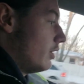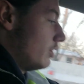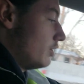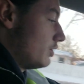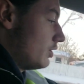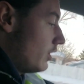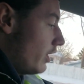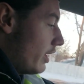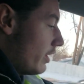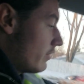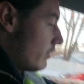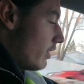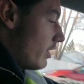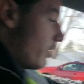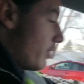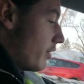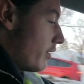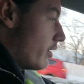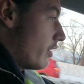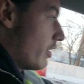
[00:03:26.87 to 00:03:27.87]
So
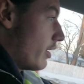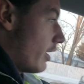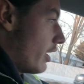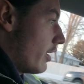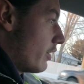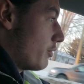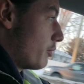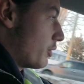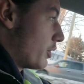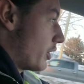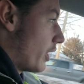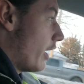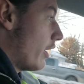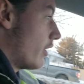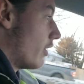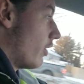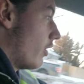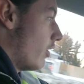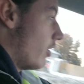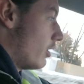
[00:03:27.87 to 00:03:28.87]
as we're
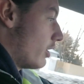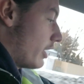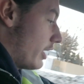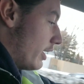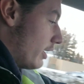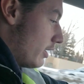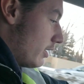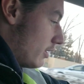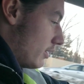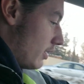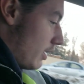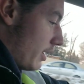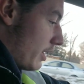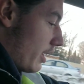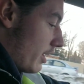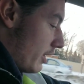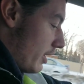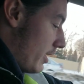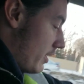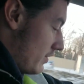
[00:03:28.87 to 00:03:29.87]
getting along here, I
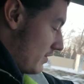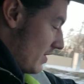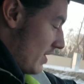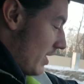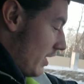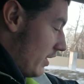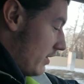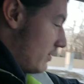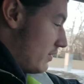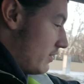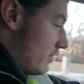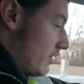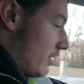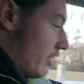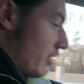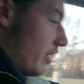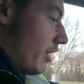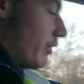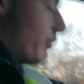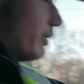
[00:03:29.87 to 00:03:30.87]
got a nice heated steering